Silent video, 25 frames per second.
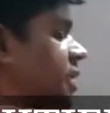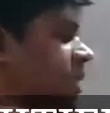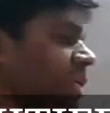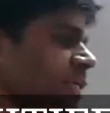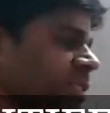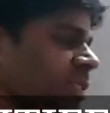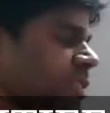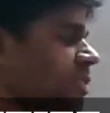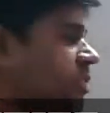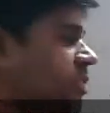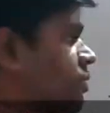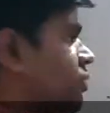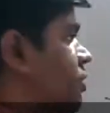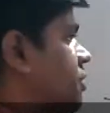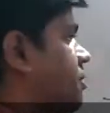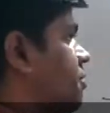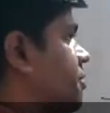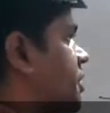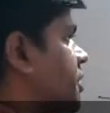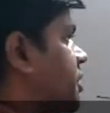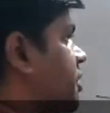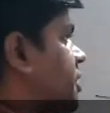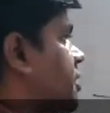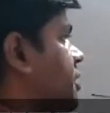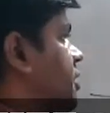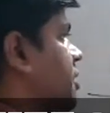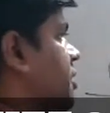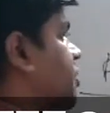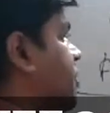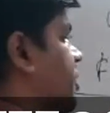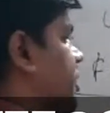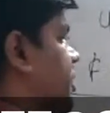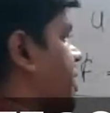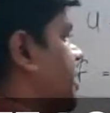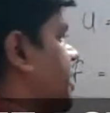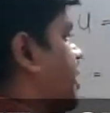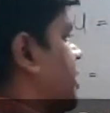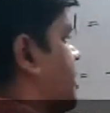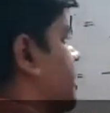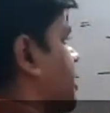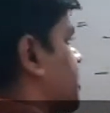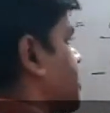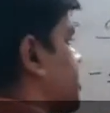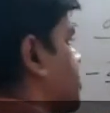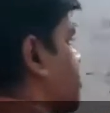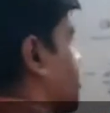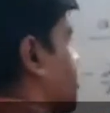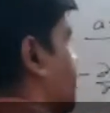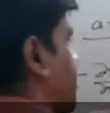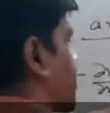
greater than 0 and b greater or a greater than 0